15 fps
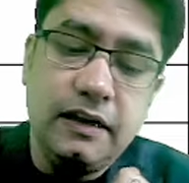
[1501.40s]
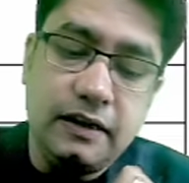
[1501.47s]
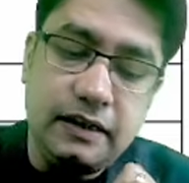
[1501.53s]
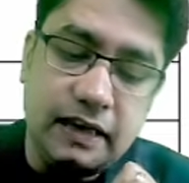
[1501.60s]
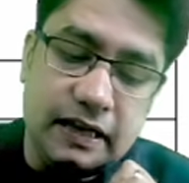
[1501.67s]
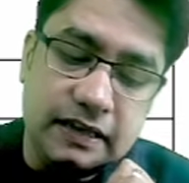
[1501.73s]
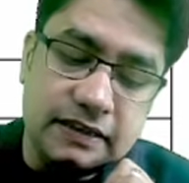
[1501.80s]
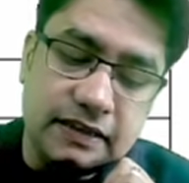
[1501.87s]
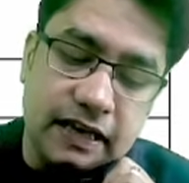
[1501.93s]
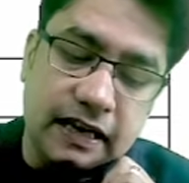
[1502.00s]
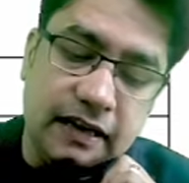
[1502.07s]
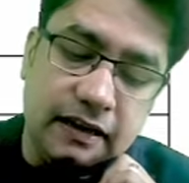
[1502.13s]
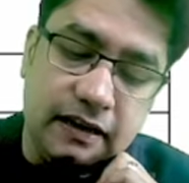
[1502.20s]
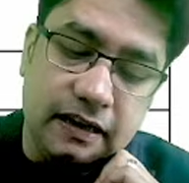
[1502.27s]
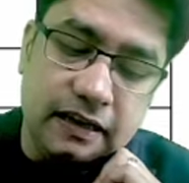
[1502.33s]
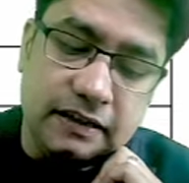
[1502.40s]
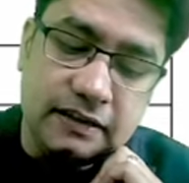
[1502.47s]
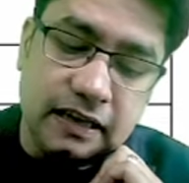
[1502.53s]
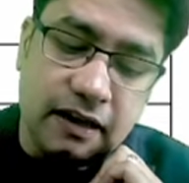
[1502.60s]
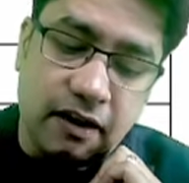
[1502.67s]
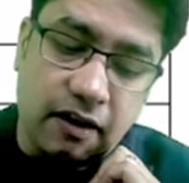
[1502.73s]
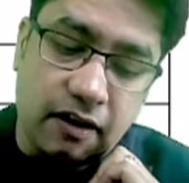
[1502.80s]
there is increase
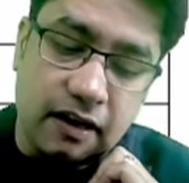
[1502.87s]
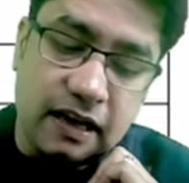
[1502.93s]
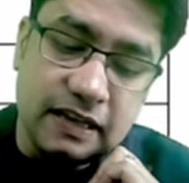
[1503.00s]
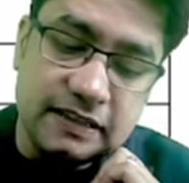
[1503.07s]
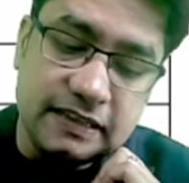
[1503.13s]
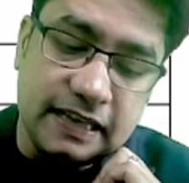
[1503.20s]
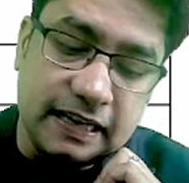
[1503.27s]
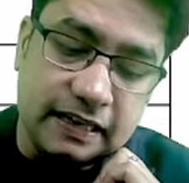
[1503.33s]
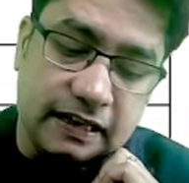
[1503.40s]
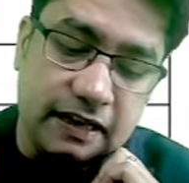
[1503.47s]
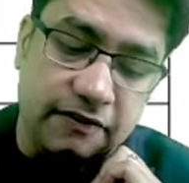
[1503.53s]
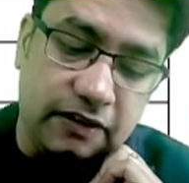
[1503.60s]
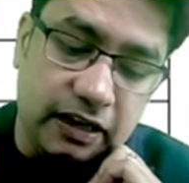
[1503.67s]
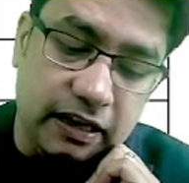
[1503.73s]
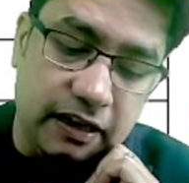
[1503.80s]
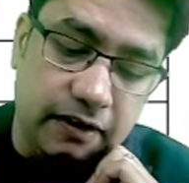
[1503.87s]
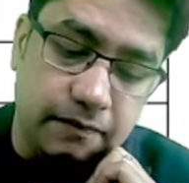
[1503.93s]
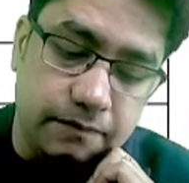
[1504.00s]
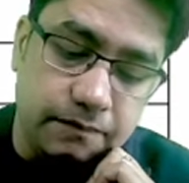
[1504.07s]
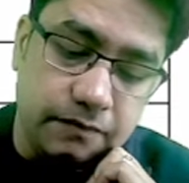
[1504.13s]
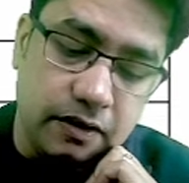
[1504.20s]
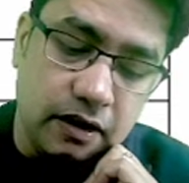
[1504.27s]
in RAS activity,
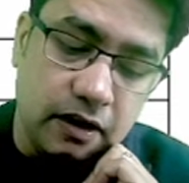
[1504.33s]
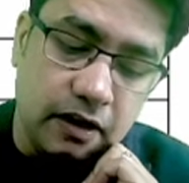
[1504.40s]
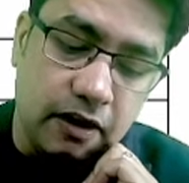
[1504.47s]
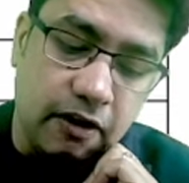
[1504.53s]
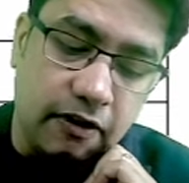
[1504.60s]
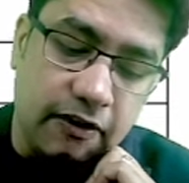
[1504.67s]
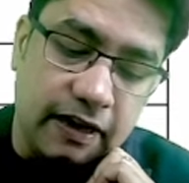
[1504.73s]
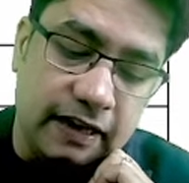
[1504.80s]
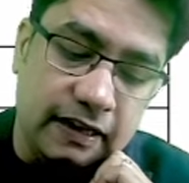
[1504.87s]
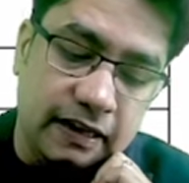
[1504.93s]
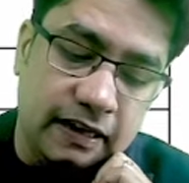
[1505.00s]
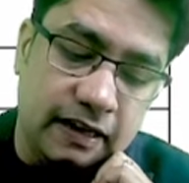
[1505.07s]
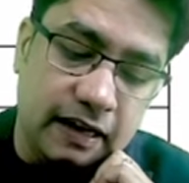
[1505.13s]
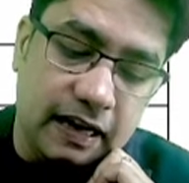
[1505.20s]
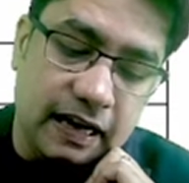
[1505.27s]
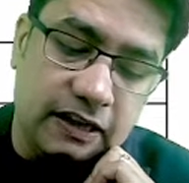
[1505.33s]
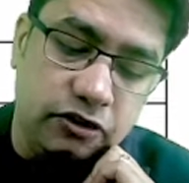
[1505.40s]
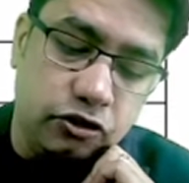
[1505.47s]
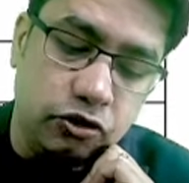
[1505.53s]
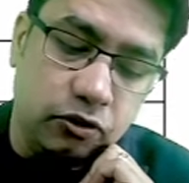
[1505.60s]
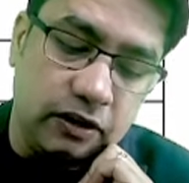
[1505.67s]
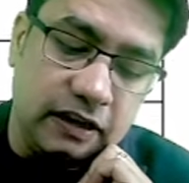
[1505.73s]
renin,
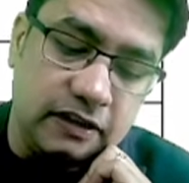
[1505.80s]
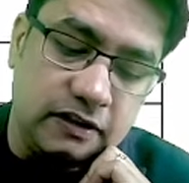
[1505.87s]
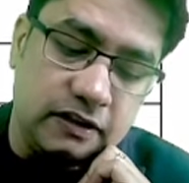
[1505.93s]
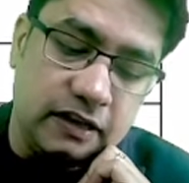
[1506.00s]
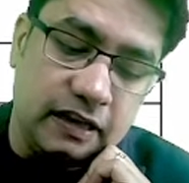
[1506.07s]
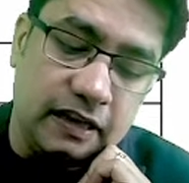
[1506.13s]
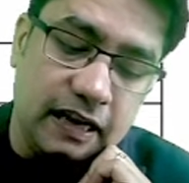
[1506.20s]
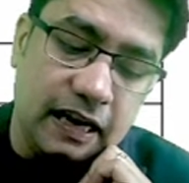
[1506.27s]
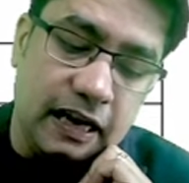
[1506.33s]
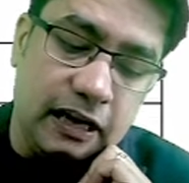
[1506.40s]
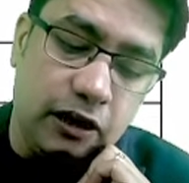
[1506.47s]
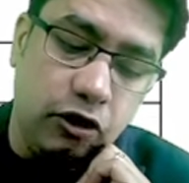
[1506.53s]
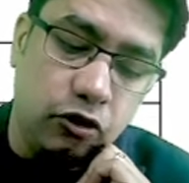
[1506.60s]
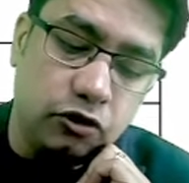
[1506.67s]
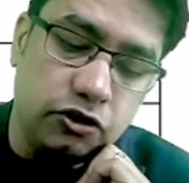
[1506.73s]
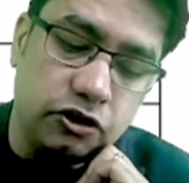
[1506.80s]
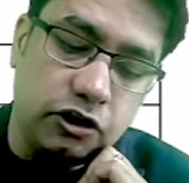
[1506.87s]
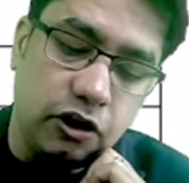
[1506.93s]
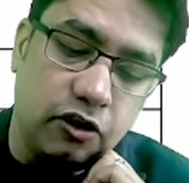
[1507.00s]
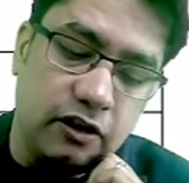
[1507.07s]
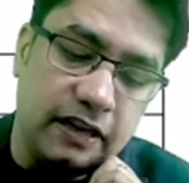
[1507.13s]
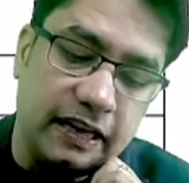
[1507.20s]
angiotensin,
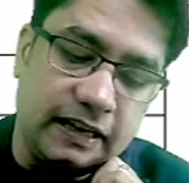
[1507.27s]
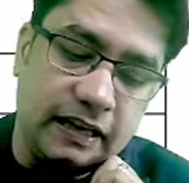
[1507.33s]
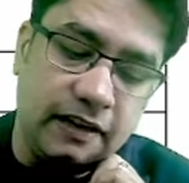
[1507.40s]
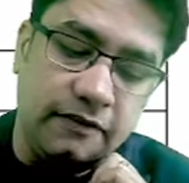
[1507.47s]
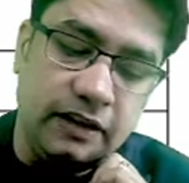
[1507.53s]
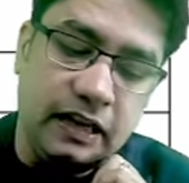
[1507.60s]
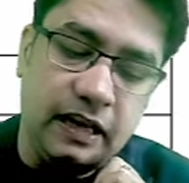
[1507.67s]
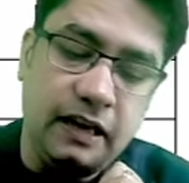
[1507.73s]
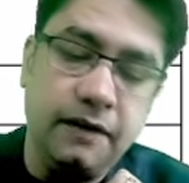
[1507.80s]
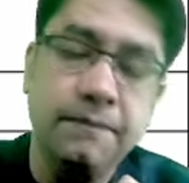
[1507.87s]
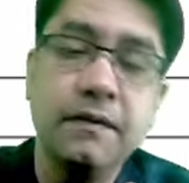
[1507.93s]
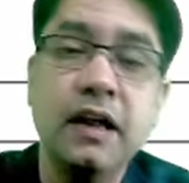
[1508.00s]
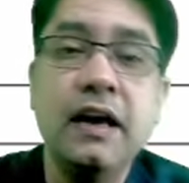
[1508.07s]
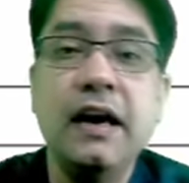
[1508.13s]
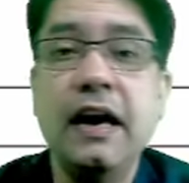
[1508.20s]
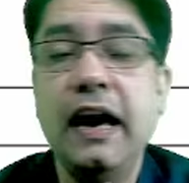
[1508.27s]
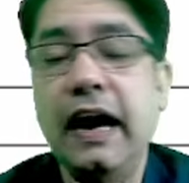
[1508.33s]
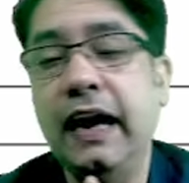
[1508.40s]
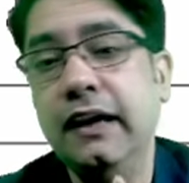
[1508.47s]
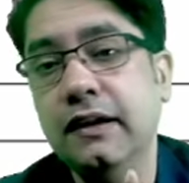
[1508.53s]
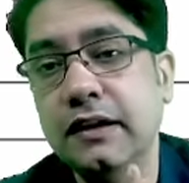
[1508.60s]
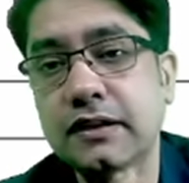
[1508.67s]
aldosterone activity,
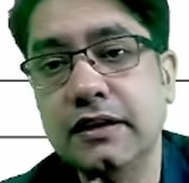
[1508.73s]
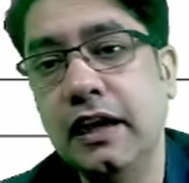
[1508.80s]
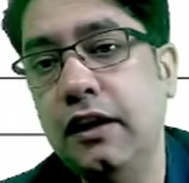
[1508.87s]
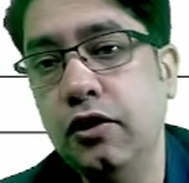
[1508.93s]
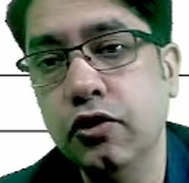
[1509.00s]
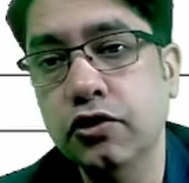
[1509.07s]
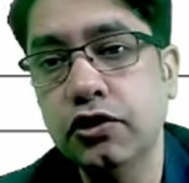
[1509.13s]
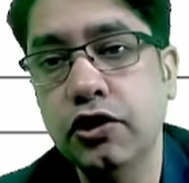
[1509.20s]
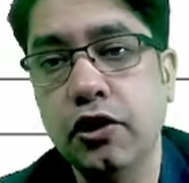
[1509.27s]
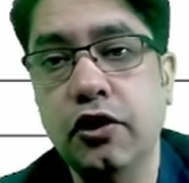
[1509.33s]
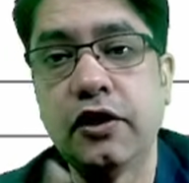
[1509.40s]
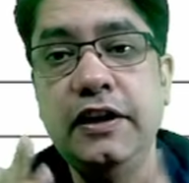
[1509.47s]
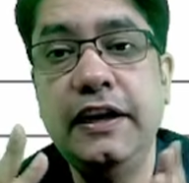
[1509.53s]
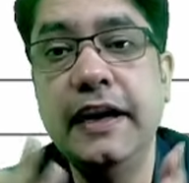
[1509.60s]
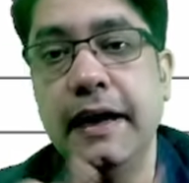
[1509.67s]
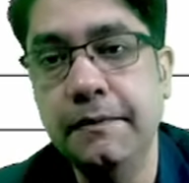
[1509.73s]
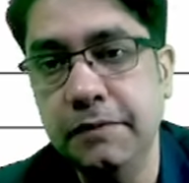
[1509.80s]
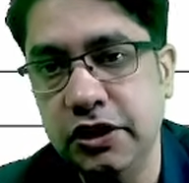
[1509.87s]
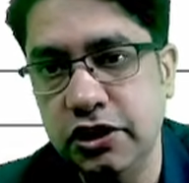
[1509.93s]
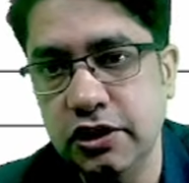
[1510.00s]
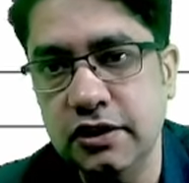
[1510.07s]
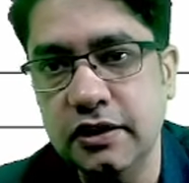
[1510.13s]
and this aldosterone
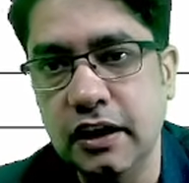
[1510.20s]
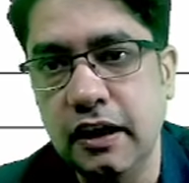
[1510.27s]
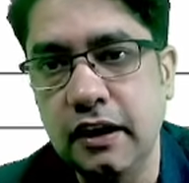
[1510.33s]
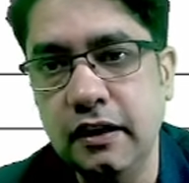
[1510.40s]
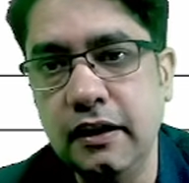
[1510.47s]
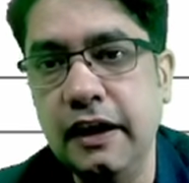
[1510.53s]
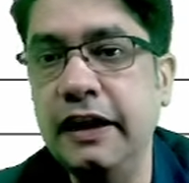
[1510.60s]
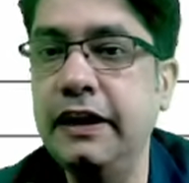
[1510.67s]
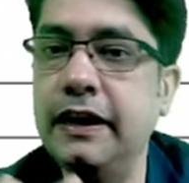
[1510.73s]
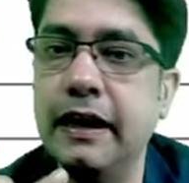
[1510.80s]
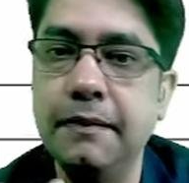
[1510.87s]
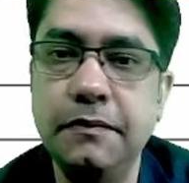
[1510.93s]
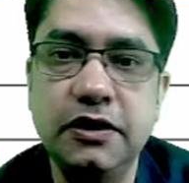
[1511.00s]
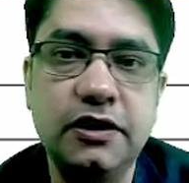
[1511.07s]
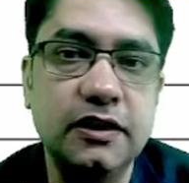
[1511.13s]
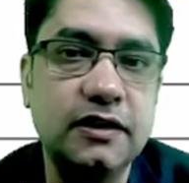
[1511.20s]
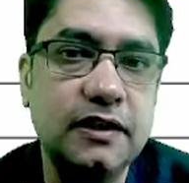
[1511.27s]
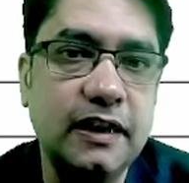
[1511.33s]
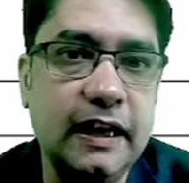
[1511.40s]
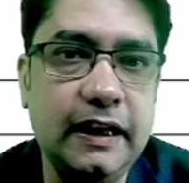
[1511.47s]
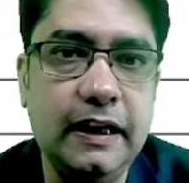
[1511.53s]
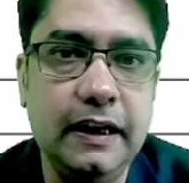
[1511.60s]
damages heart, it damages
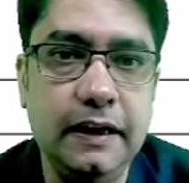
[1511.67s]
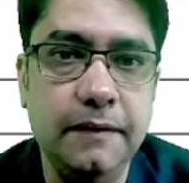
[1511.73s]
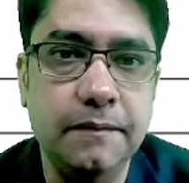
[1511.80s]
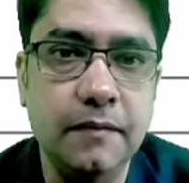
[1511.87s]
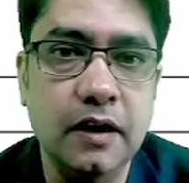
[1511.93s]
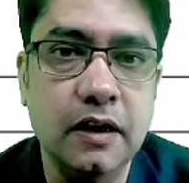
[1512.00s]
kidney.